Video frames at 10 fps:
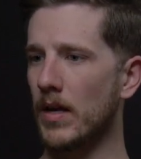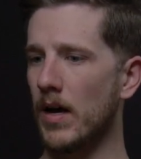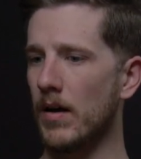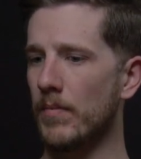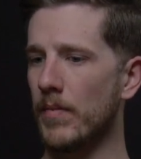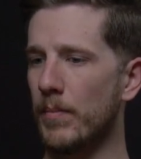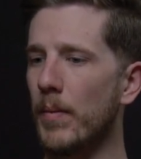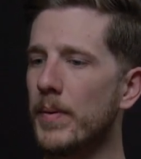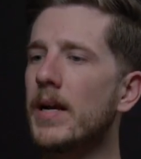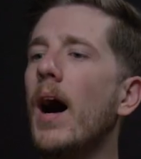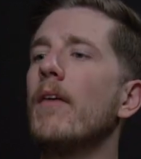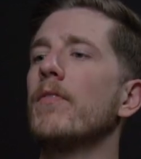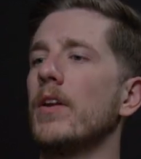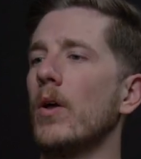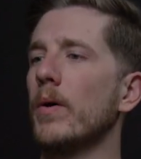But be
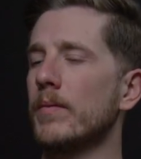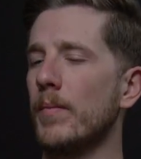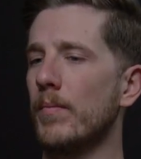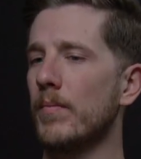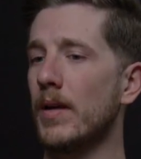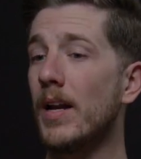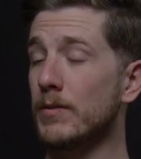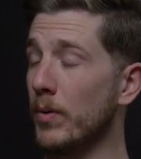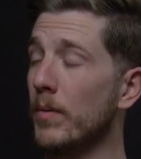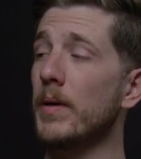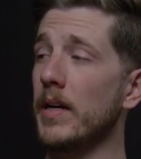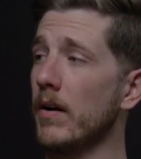confident knowing that God has put me